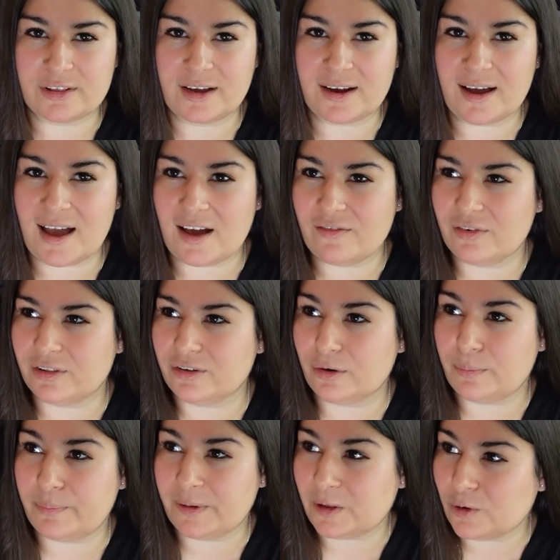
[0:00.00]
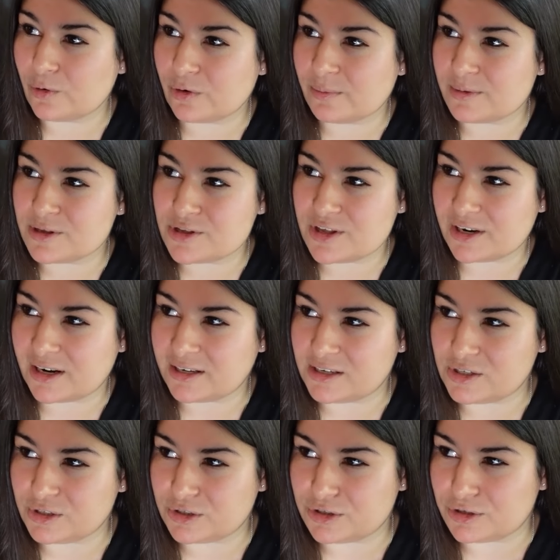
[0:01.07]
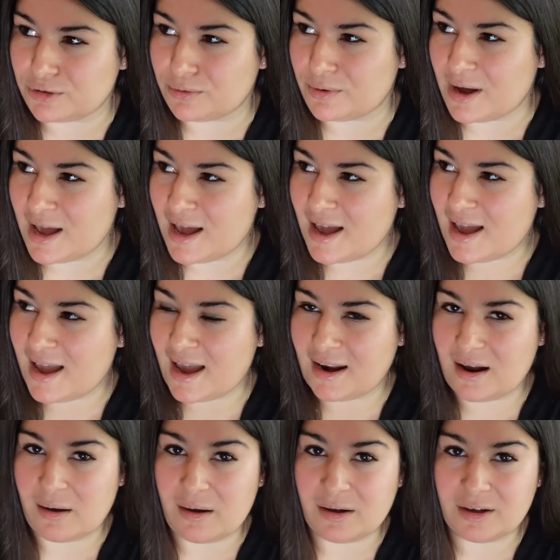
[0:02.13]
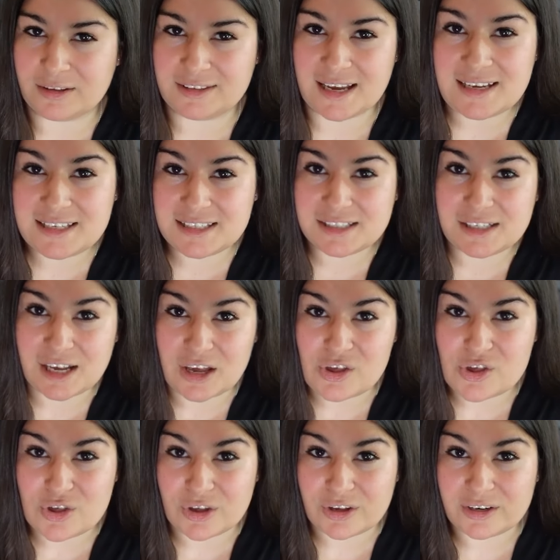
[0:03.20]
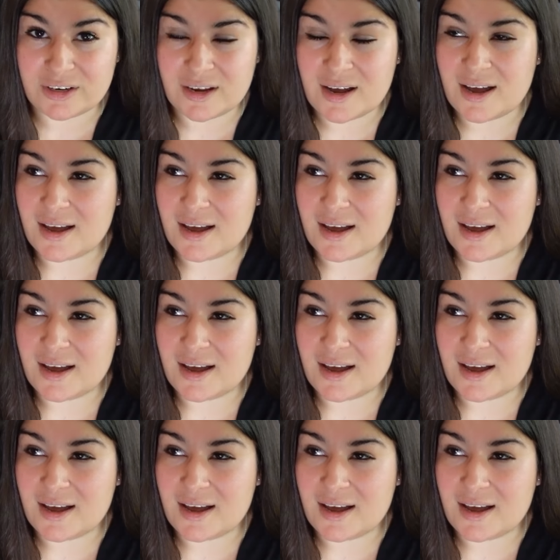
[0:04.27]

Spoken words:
Like I have a little pilgrimage that I need to do and a destination.